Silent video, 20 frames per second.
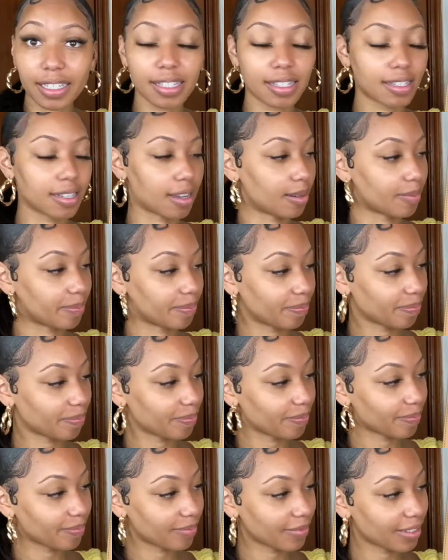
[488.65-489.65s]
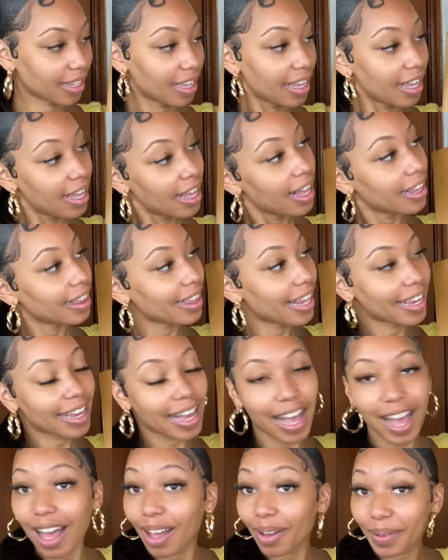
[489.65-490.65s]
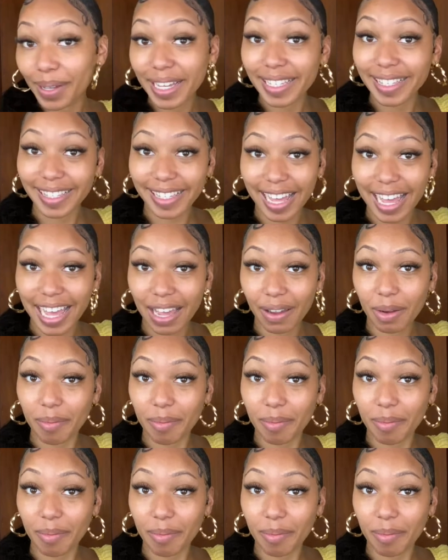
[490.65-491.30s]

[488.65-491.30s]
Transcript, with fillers: So like I always say,